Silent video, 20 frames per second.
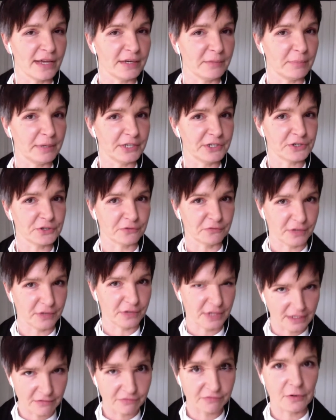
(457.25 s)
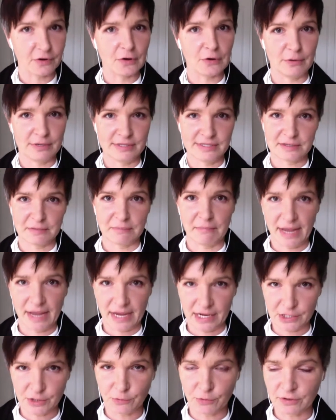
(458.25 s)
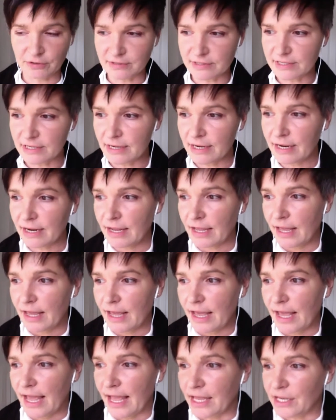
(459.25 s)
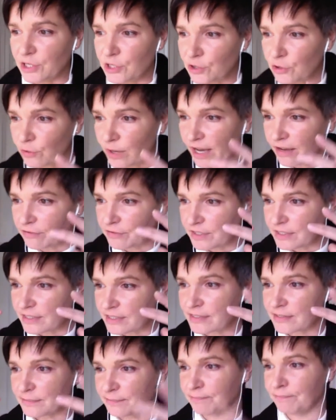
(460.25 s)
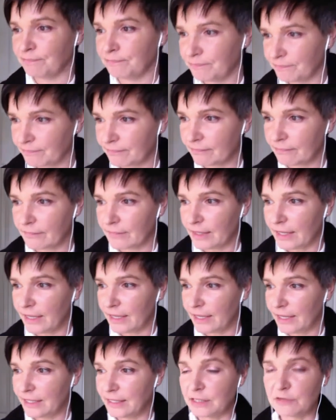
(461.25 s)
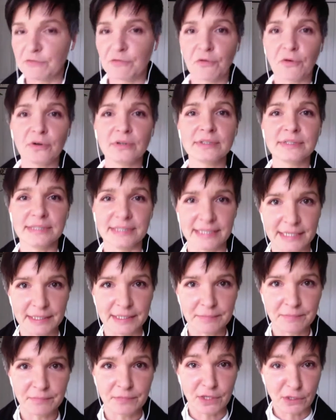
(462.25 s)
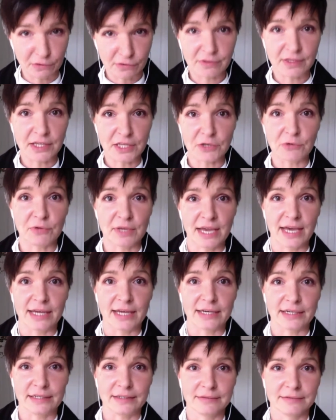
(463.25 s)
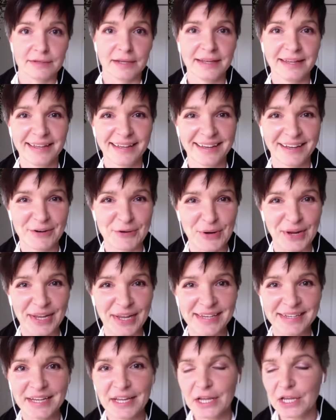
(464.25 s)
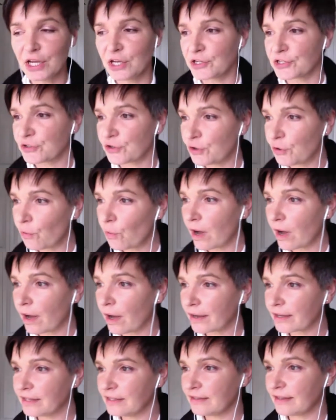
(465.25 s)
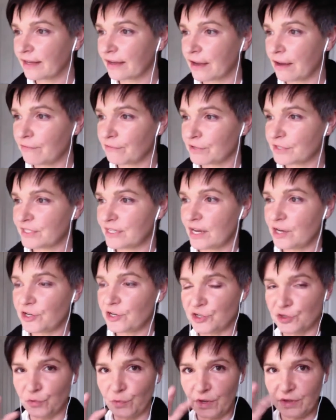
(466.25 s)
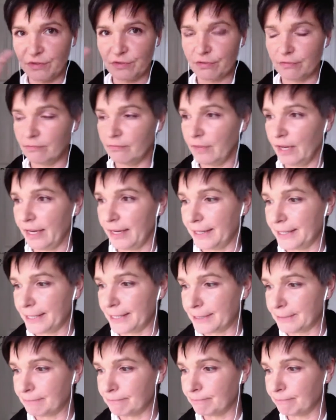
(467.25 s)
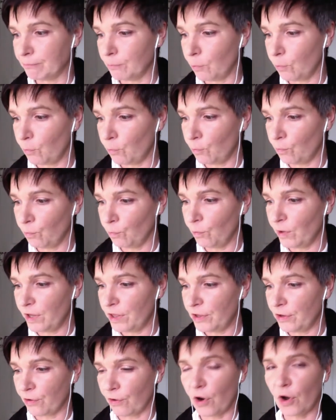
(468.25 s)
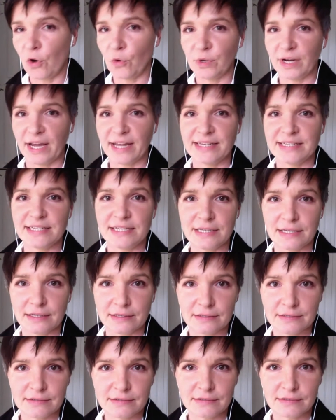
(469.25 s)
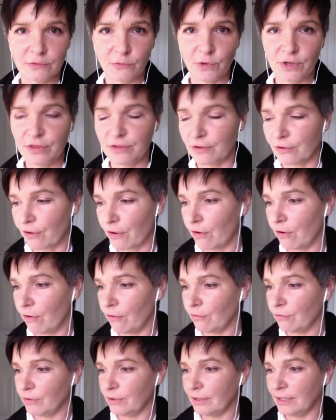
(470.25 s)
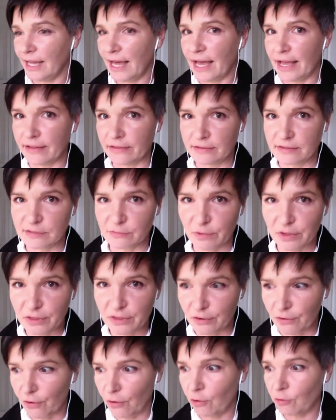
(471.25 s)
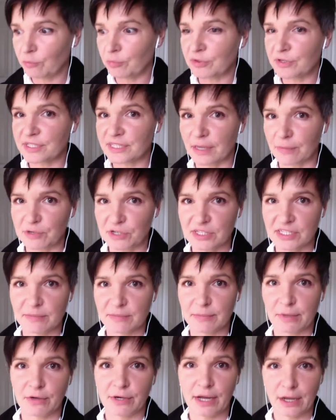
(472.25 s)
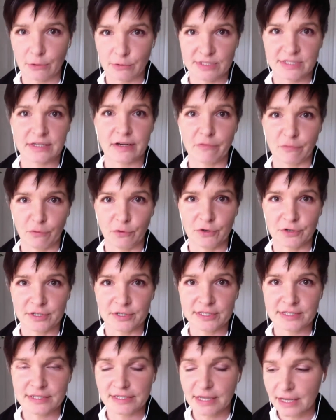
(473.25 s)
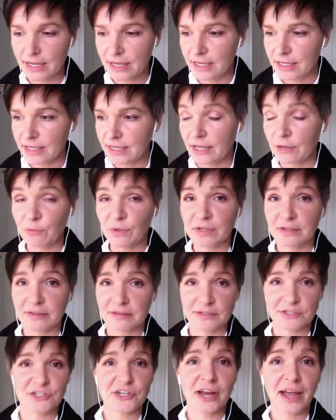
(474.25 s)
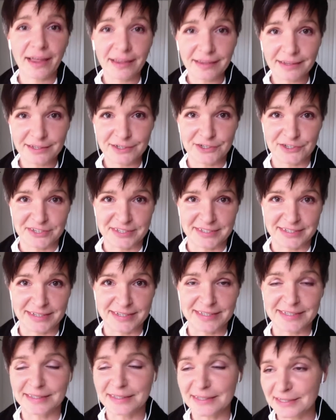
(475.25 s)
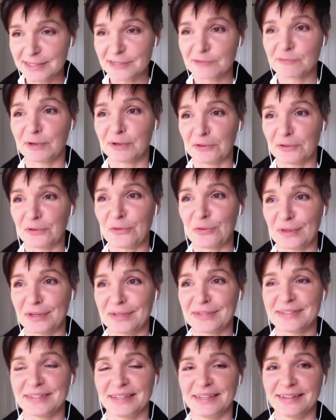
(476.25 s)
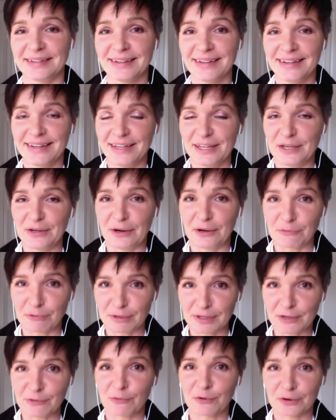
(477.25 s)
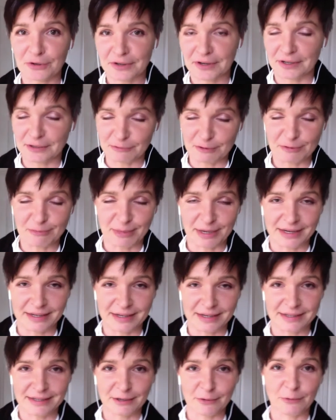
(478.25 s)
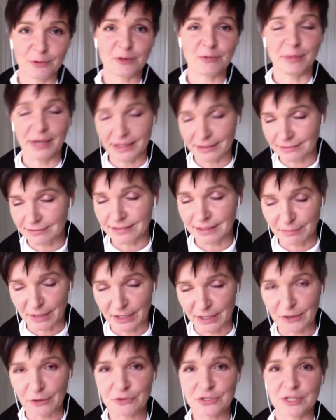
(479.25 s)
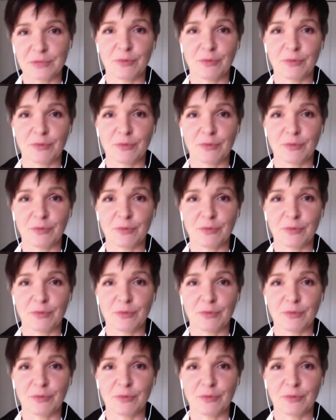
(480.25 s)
So you'll walk into that conversation with um, with ideas, with your own lens, with your own perceptions about how stuff works. And one of the challenges is, and this is one of the things that you know I really work on with my with my in my coaching program with my students is you got to pretend you know nothing. And for a lot of people, this is not right?